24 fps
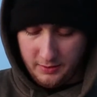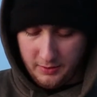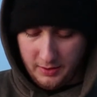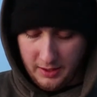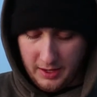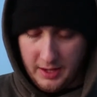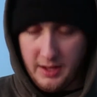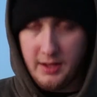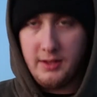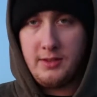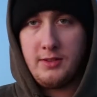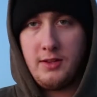
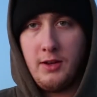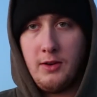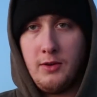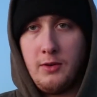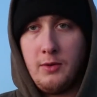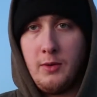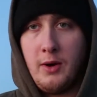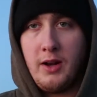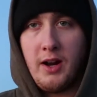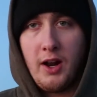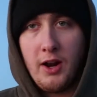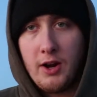ISO
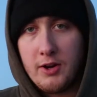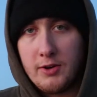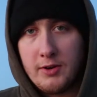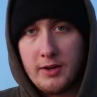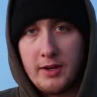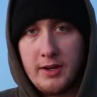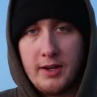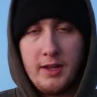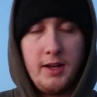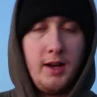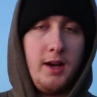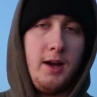
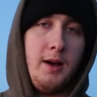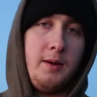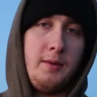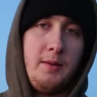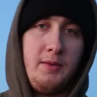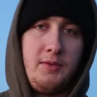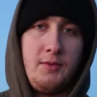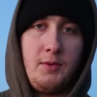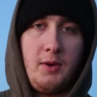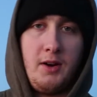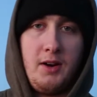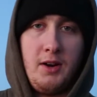100.
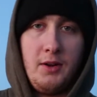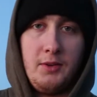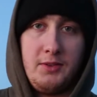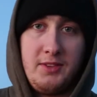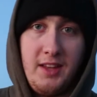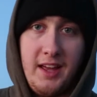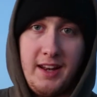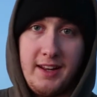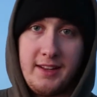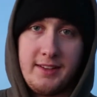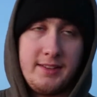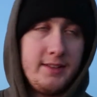If you want to know
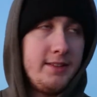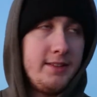settings